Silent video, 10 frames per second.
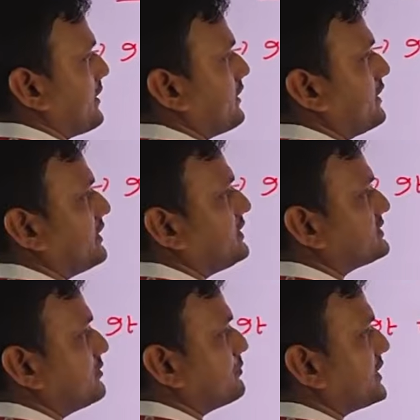It is
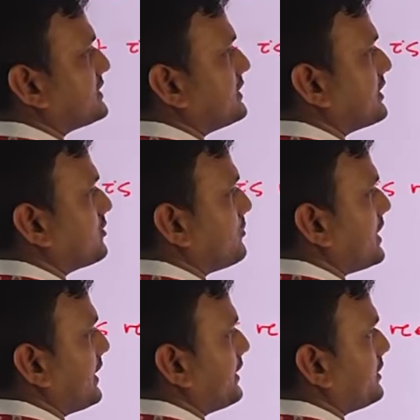represented
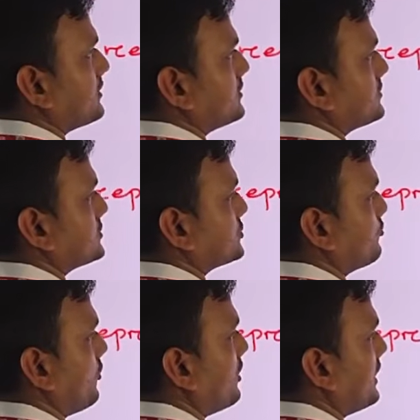by
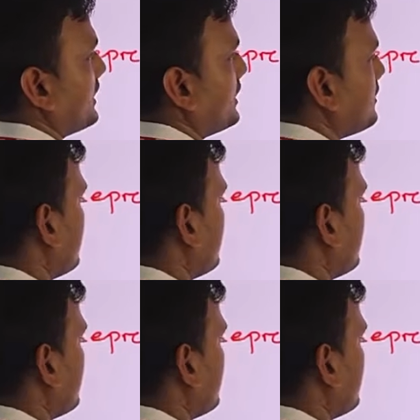small n,